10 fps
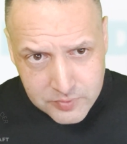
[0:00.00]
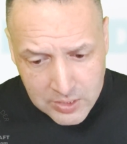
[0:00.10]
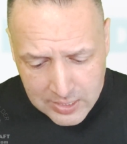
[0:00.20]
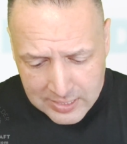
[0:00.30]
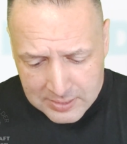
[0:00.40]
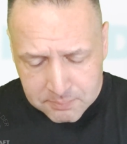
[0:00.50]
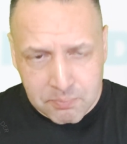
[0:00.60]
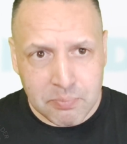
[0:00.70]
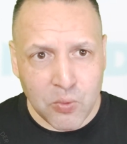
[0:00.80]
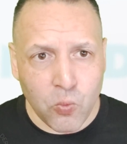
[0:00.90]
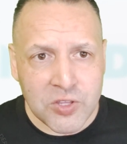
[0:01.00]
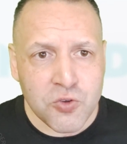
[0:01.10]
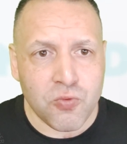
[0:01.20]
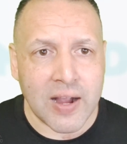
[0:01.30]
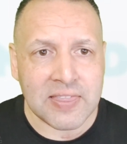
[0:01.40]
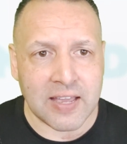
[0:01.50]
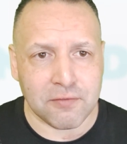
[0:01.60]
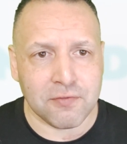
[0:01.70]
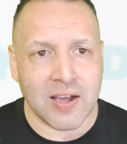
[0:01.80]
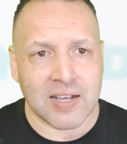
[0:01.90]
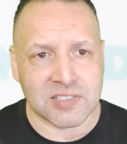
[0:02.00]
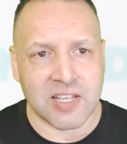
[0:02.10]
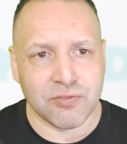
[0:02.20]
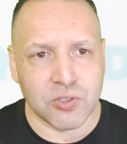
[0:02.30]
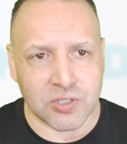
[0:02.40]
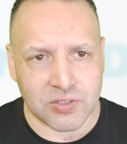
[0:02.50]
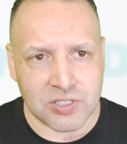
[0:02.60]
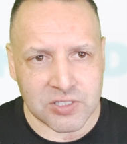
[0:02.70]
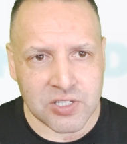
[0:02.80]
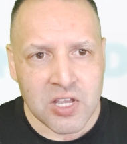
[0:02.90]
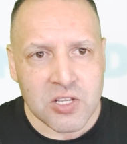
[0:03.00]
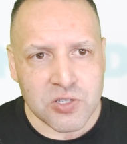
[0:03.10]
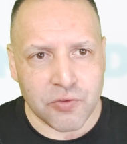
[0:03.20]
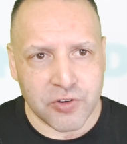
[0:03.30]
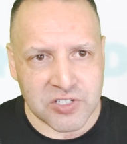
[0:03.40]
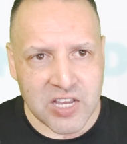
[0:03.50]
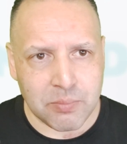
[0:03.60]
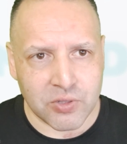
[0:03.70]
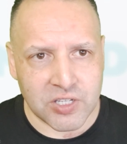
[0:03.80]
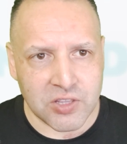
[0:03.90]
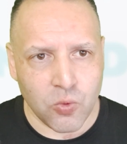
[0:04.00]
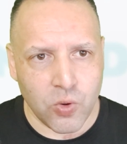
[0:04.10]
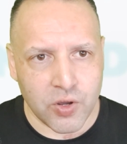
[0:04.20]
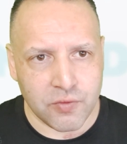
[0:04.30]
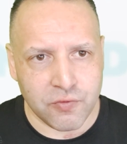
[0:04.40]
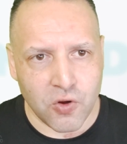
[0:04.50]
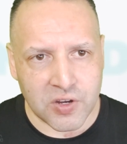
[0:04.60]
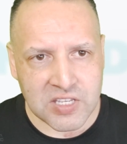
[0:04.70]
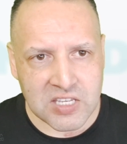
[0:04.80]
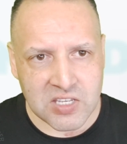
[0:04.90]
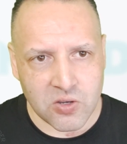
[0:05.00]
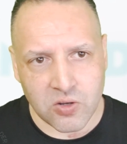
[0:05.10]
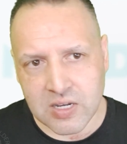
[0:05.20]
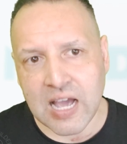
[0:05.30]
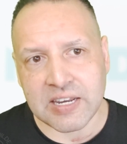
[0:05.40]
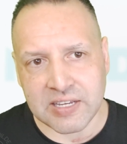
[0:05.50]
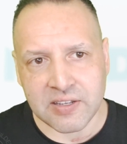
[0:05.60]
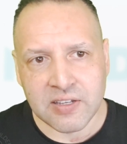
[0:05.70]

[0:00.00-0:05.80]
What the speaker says: But when you write that fast, have a look at this. So for example, in the word for he or kare,